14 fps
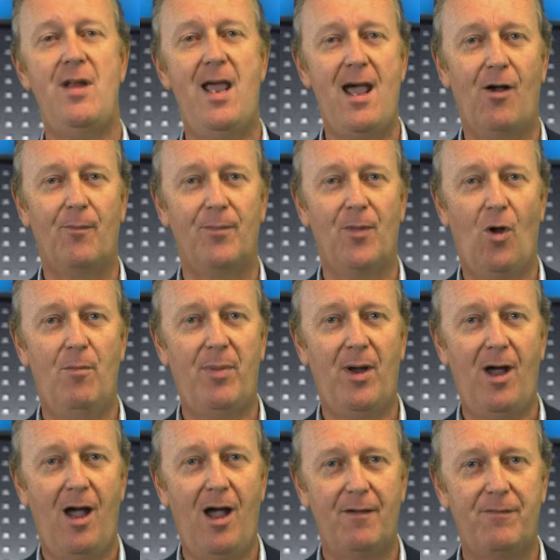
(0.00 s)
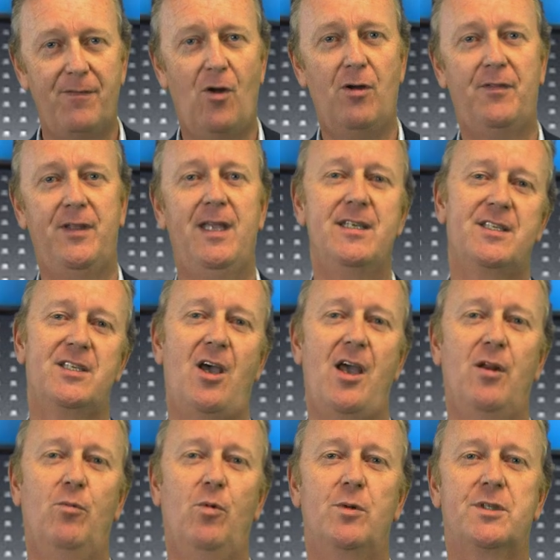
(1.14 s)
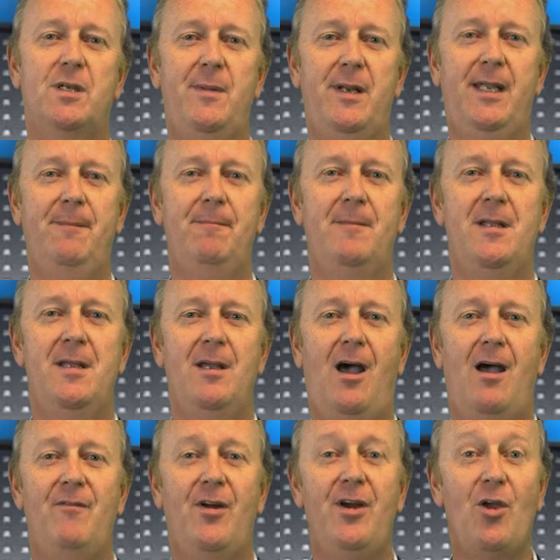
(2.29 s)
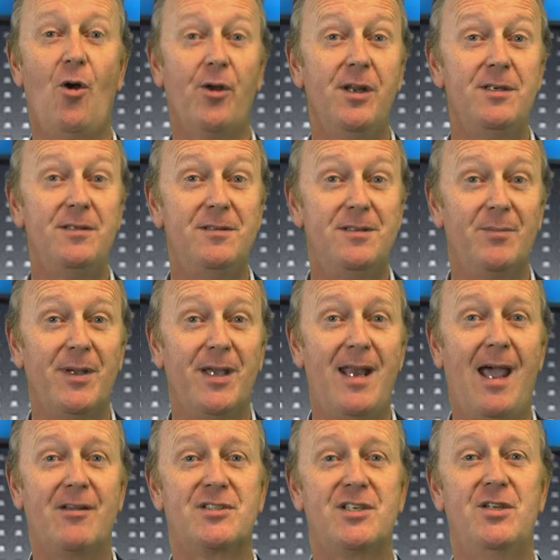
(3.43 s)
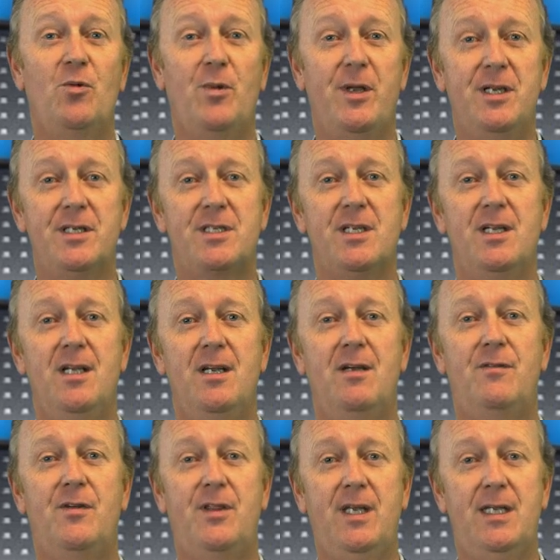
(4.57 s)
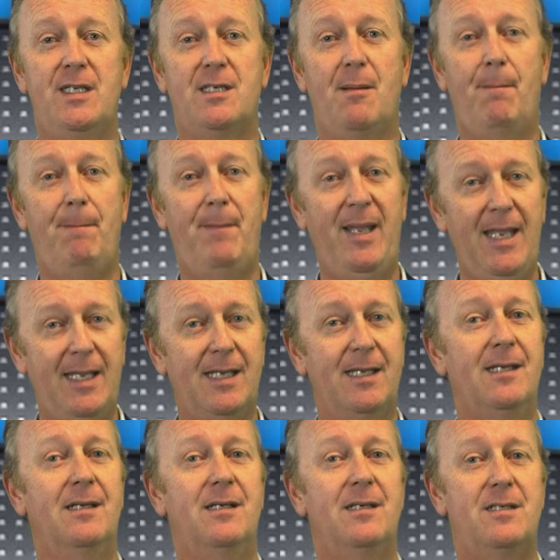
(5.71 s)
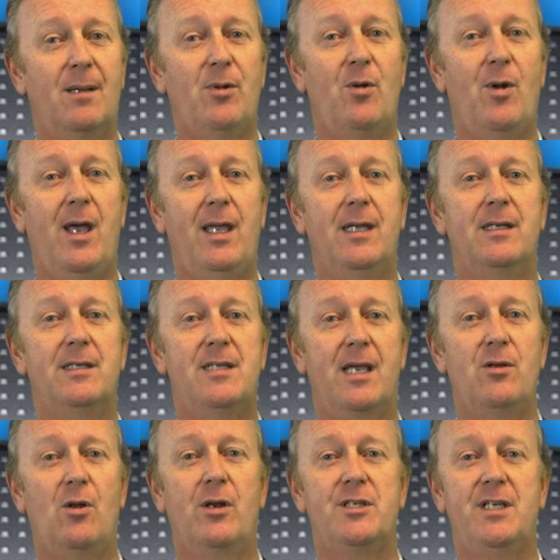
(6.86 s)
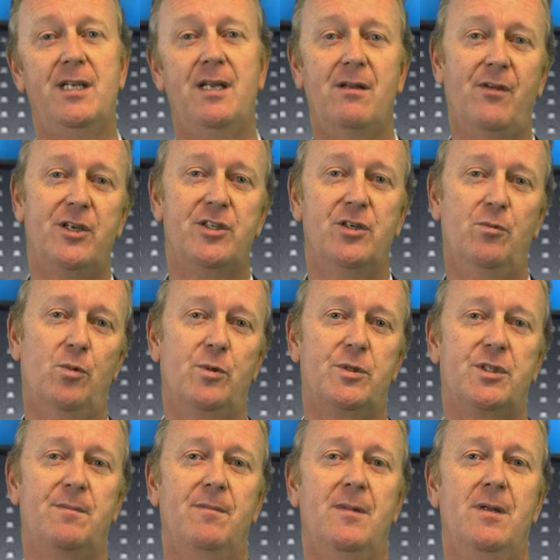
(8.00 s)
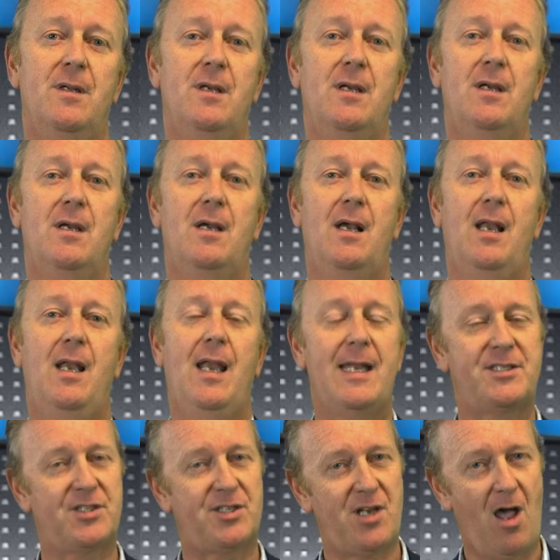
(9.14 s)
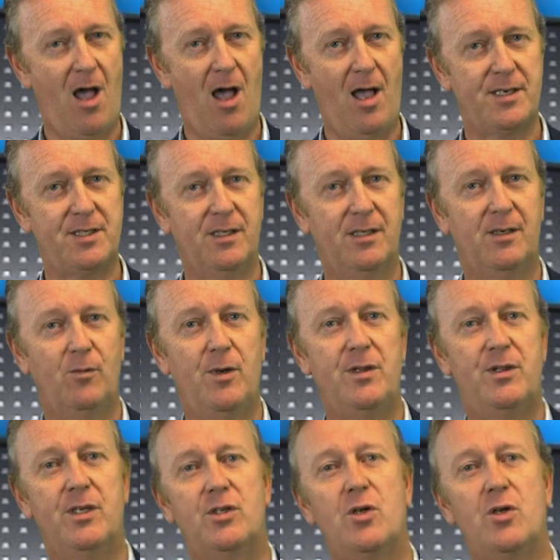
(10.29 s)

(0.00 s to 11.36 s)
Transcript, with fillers: now, on behalf of the INCITE Awards Committee, I'm very honoured to be announcing the winners for these peak WA Technology and Innovation Awards. Let's start with the